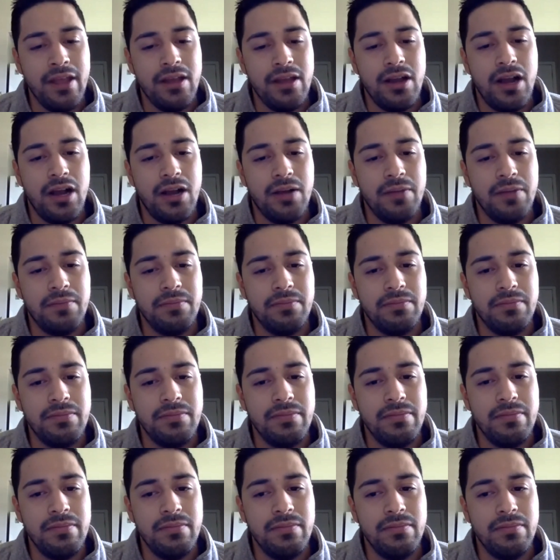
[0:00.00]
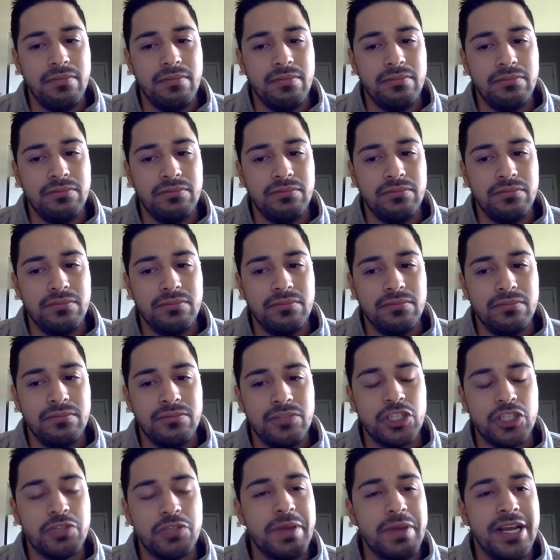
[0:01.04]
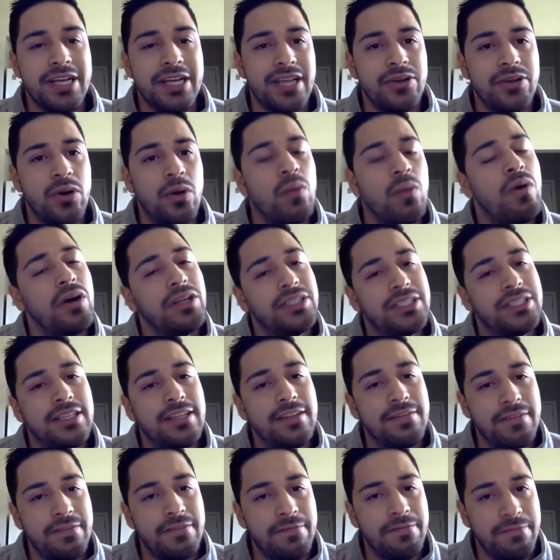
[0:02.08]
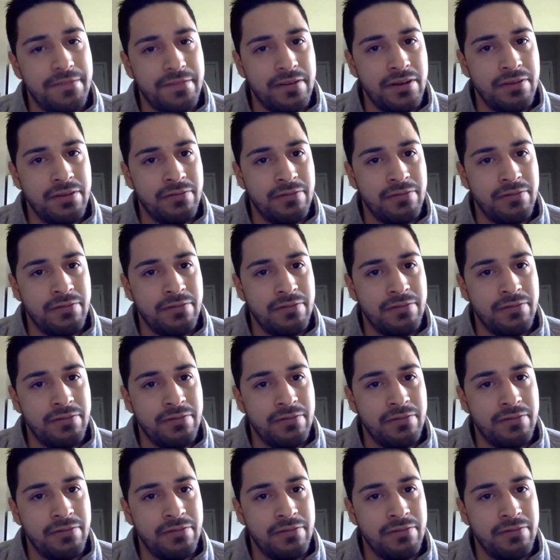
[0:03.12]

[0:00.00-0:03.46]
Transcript: Um, just because I don't want to live in f-